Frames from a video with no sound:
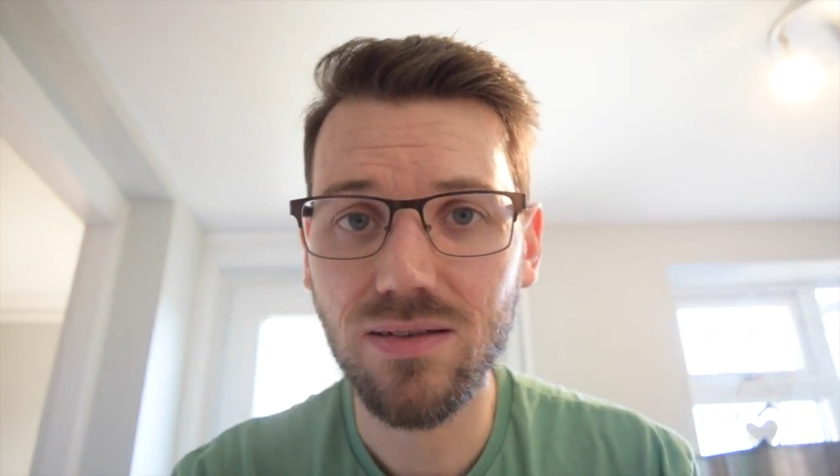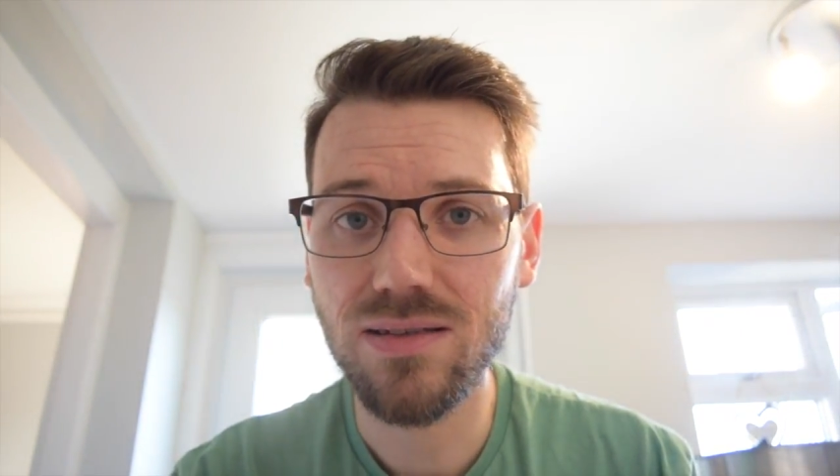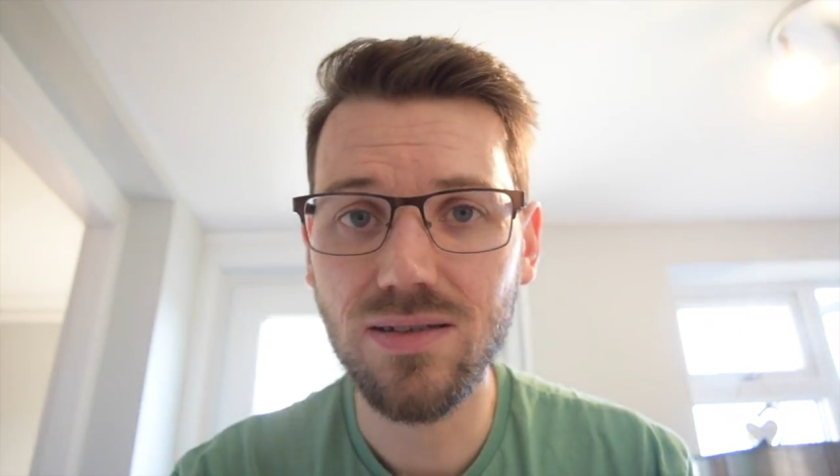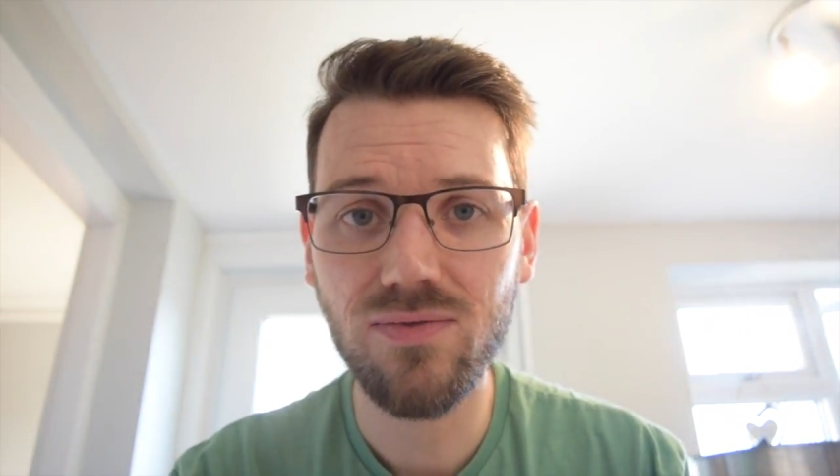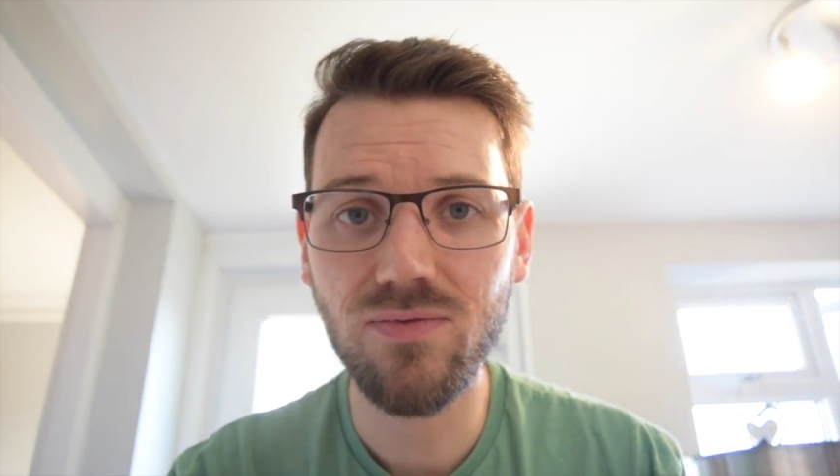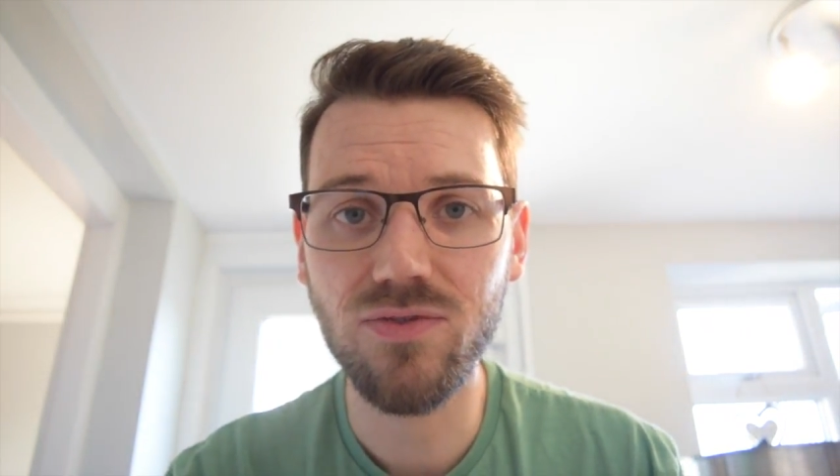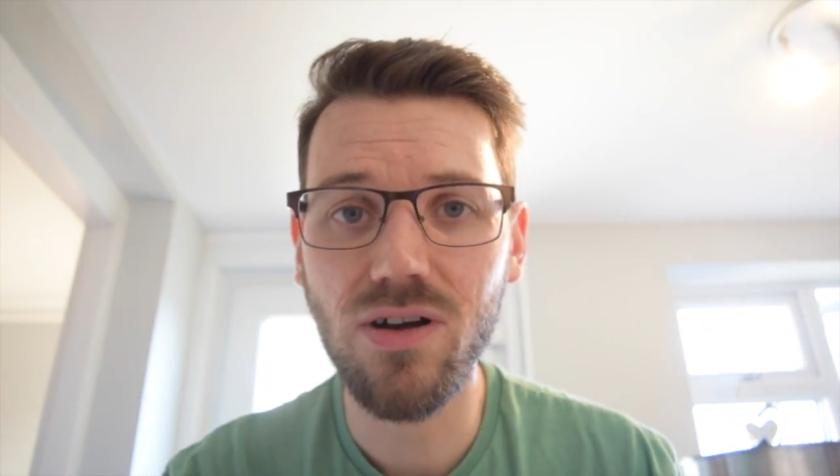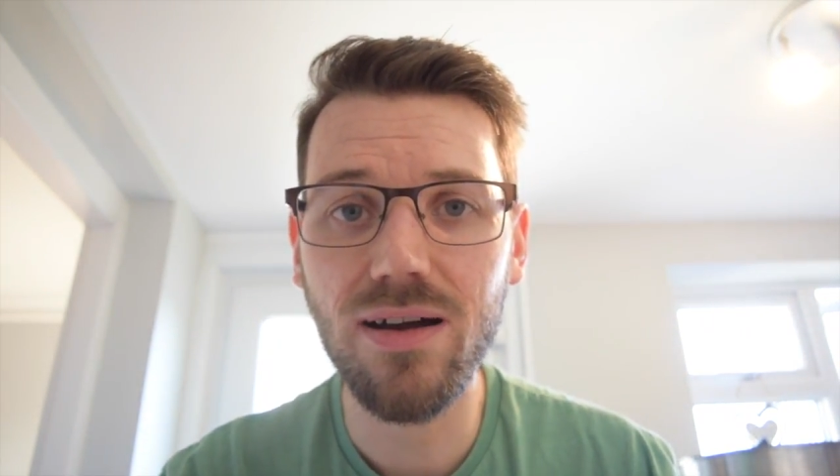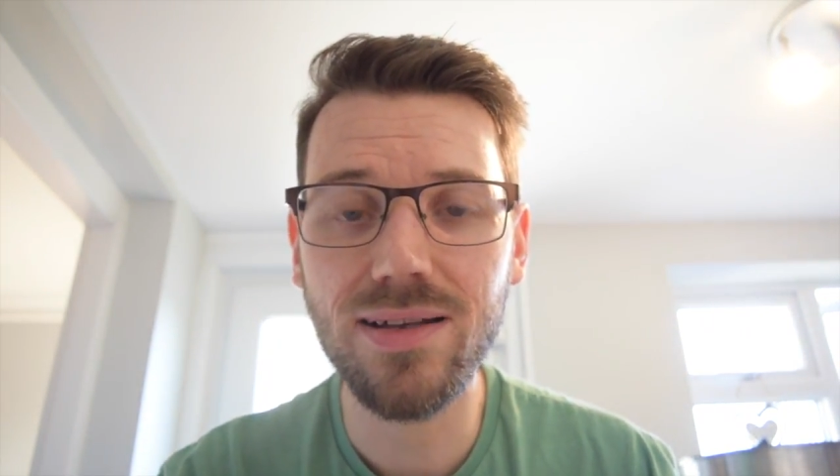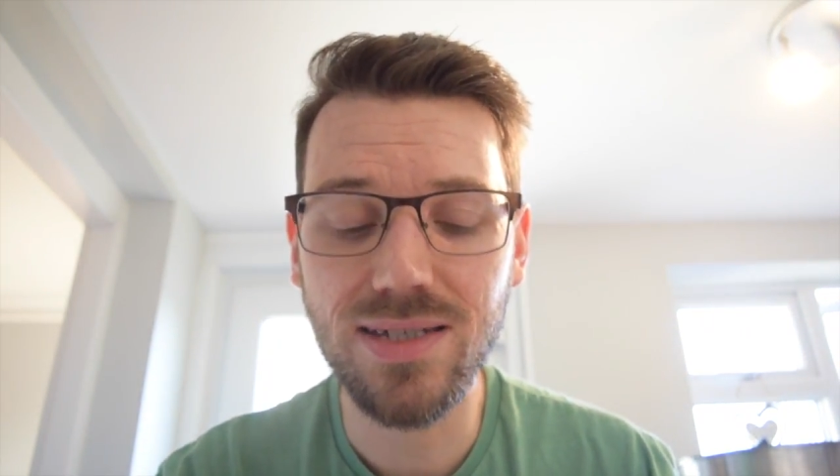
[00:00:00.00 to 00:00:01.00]
different
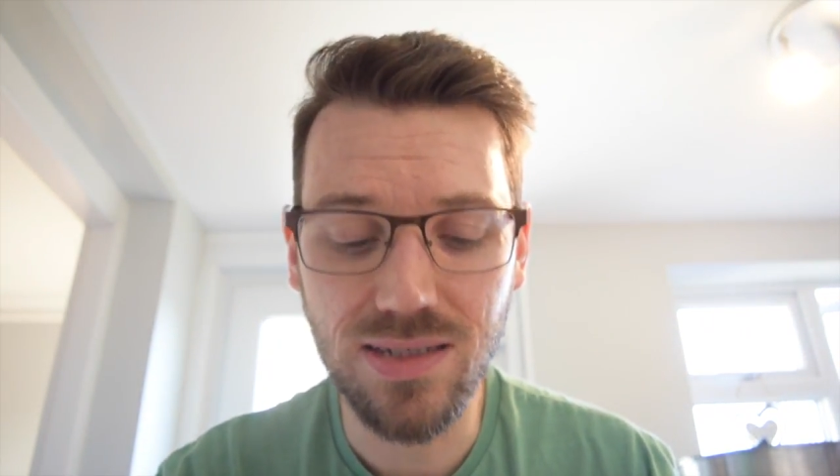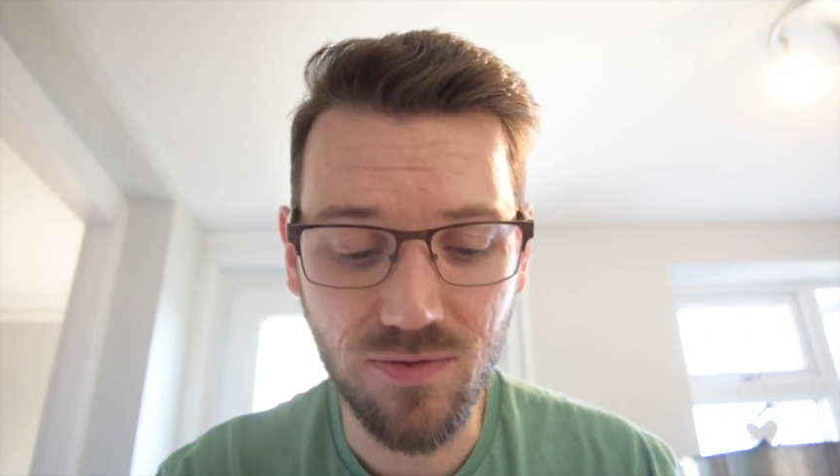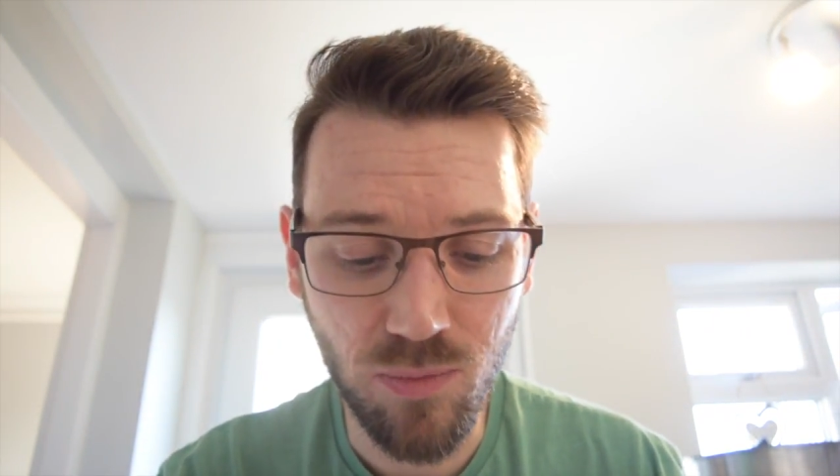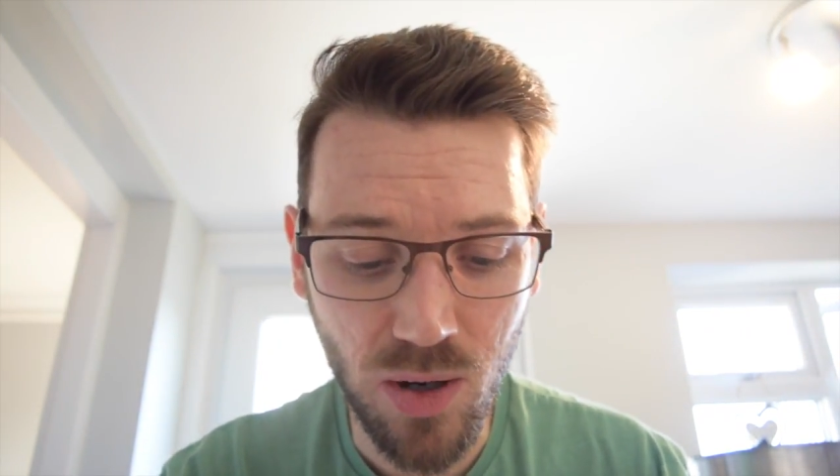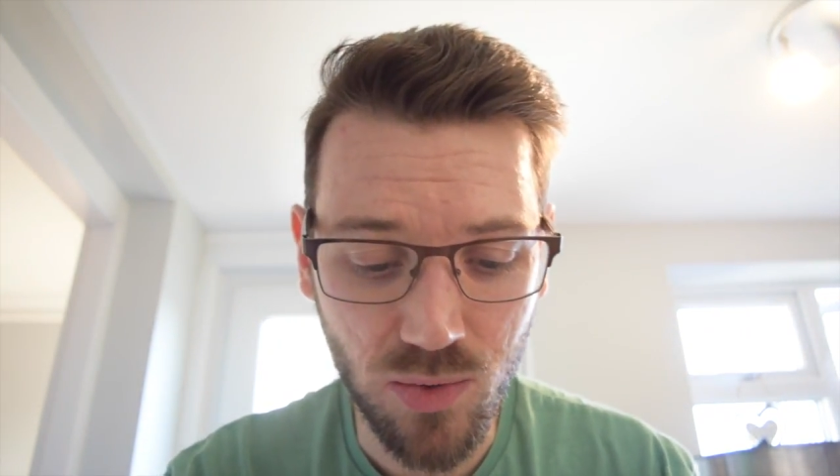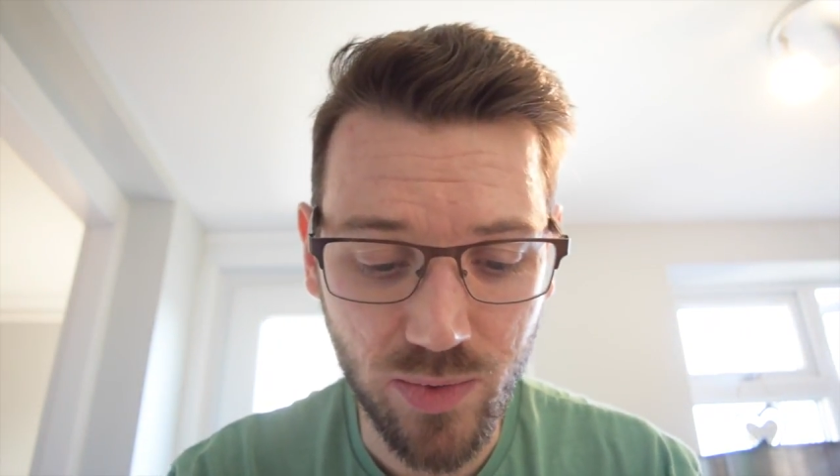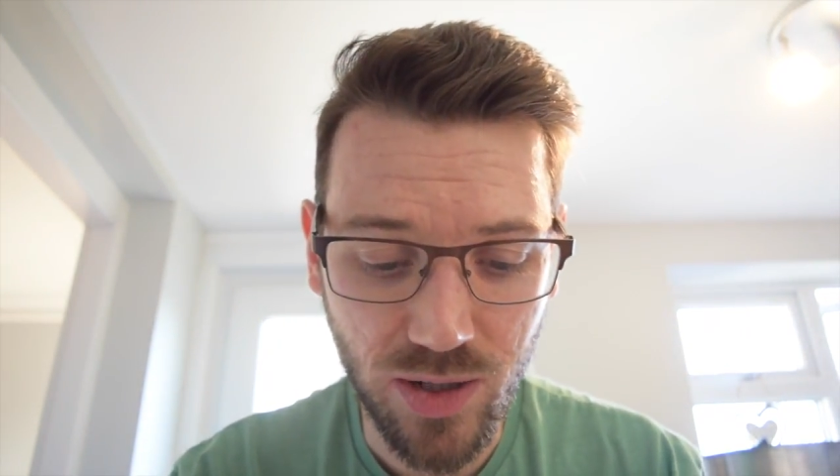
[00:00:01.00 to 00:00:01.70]
varieties of malt.